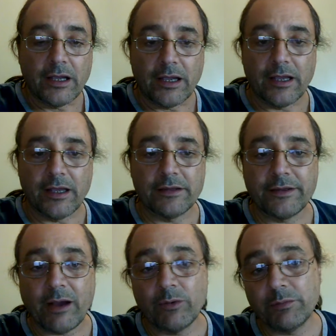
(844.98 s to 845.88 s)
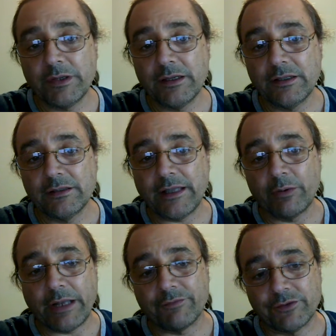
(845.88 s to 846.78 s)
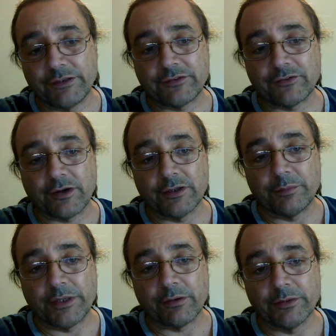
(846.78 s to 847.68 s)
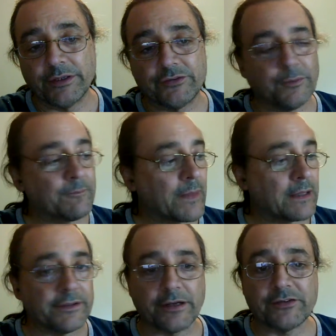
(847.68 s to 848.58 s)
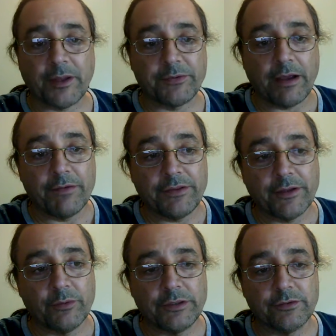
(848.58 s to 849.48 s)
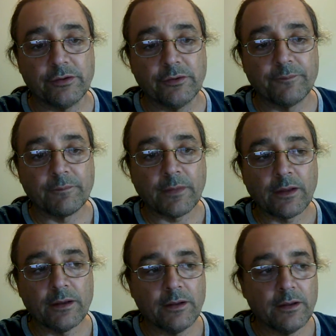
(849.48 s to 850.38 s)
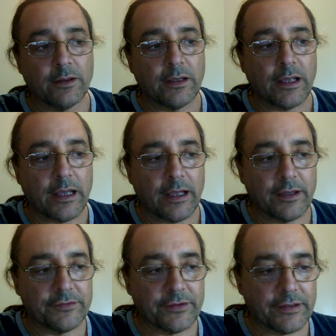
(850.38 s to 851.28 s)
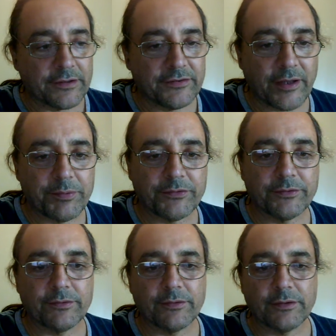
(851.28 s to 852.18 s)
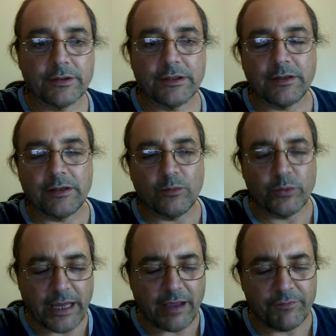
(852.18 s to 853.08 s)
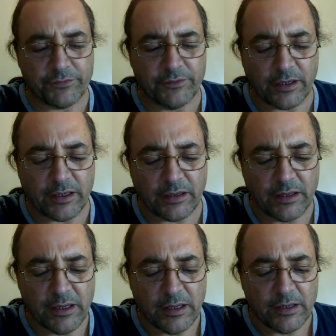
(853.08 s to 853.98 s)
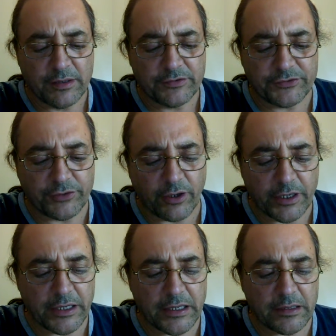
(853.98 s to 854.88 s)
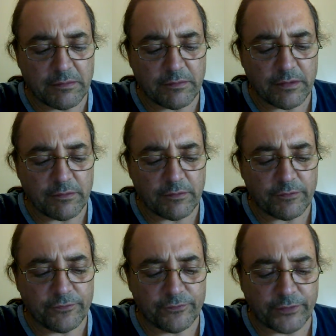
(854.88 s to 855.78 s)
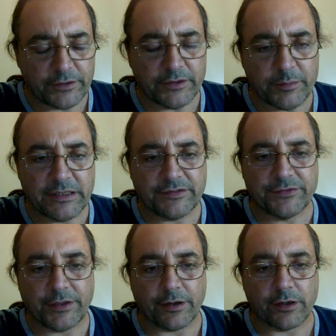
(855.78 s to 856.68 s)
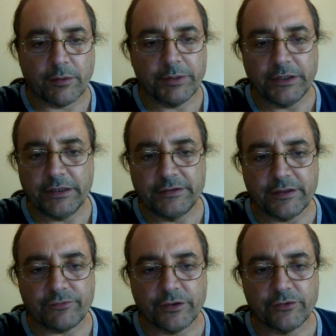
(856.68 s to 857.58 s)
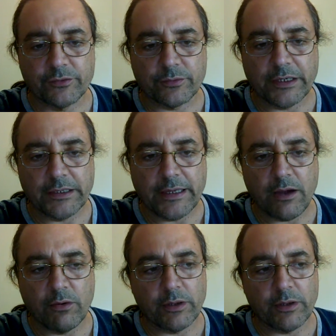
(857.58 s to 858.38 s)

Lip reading: And that would mean, that would have to necessarily be a religion that accepts everything we do as it accepts, it would have starting fundaments that are completely different to right now.